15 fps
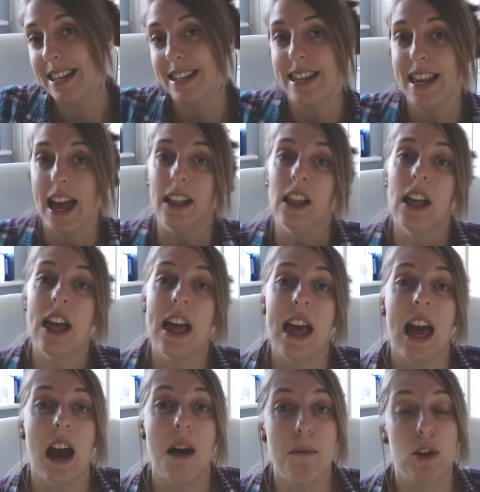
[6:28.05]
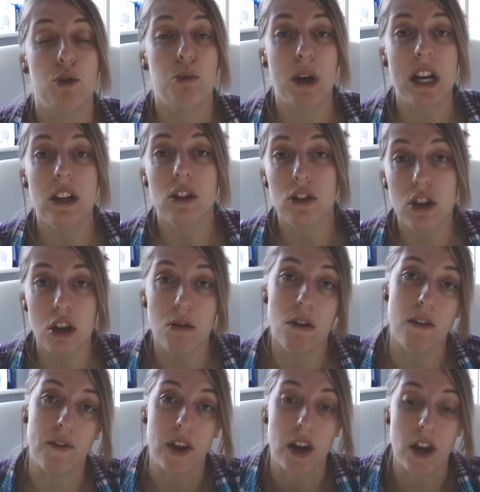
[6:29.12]
sell, and between the two
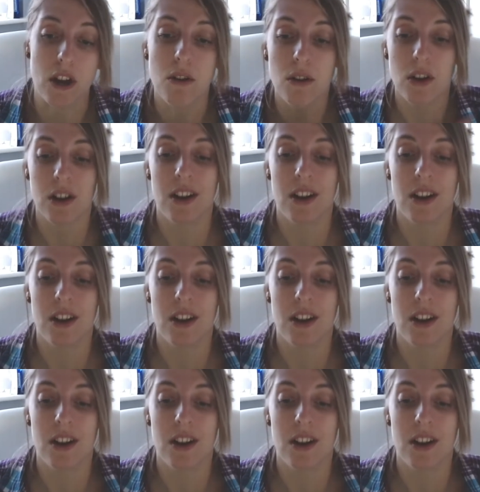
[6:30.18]
of you,